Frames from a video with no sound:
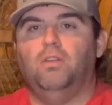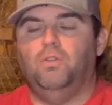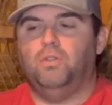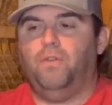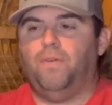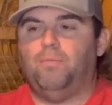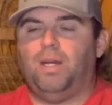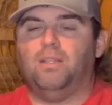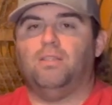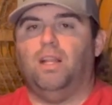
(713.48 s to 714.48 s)
usually if I'm
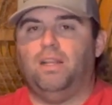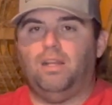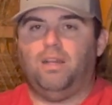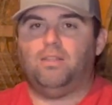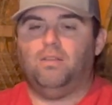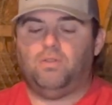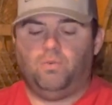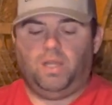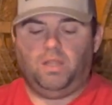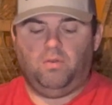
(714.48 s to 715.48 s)
on a sled and I
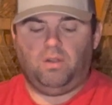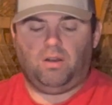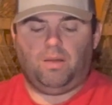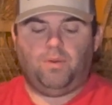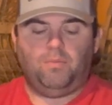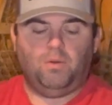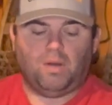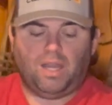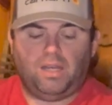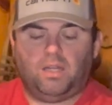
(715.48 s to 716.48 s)
swing through there and I'm going to be
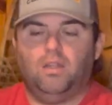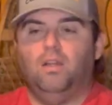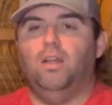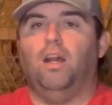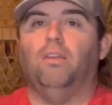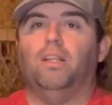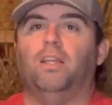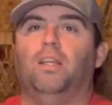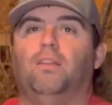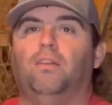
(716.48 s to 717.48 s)
riding, I like to
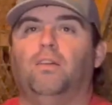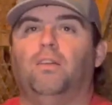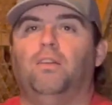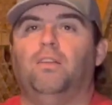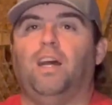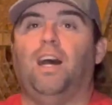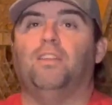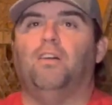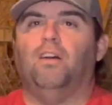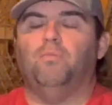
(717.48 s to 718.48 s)
get the hot
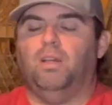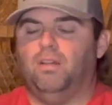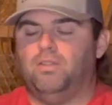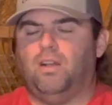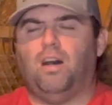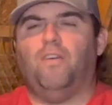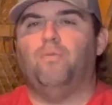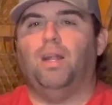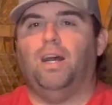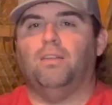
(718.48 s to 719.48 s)
dog meal. It's a Hoffman
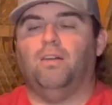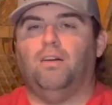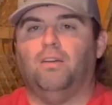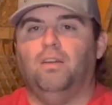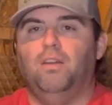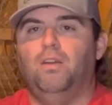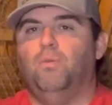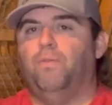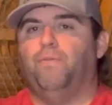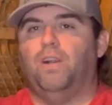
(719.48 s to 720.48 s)
hot dog
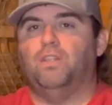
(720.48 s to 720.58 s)
with French